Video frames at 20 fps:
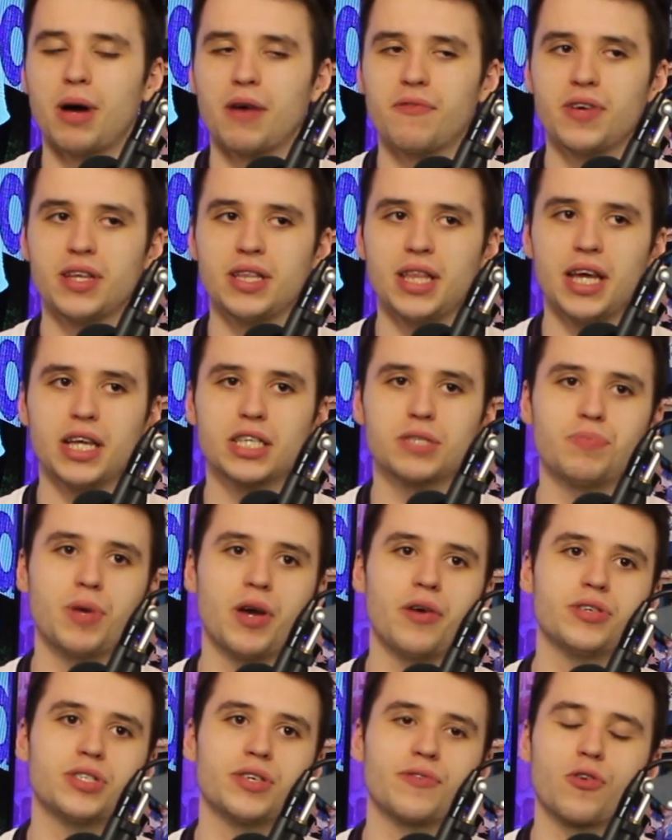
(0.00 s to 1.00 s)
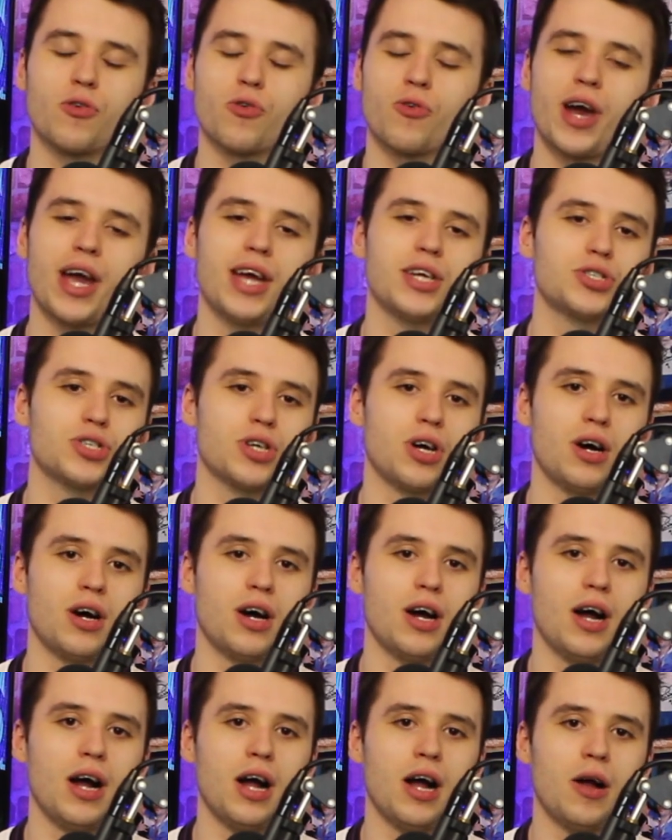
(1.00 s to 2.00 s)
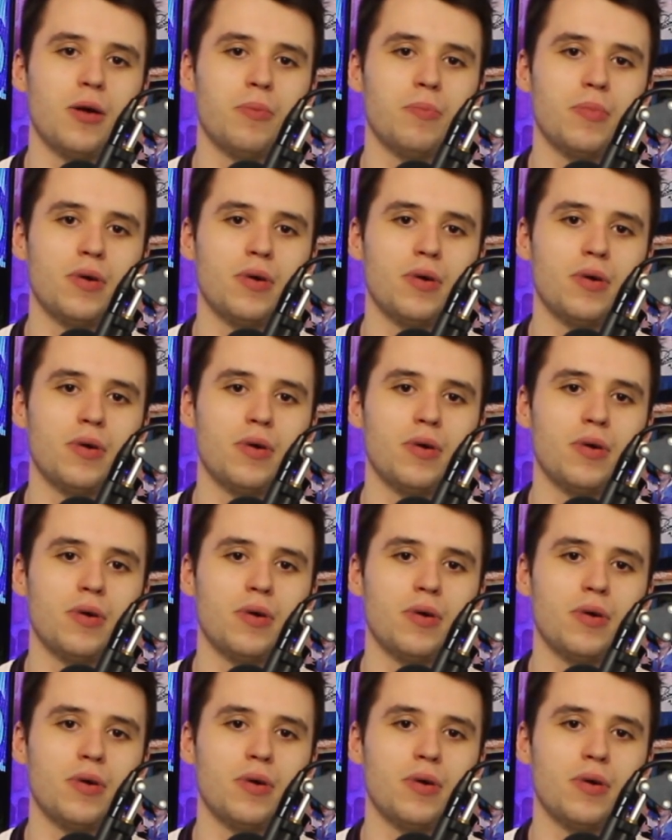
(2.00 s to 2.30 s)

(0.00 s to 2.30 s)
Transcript: I think the experience of Croatia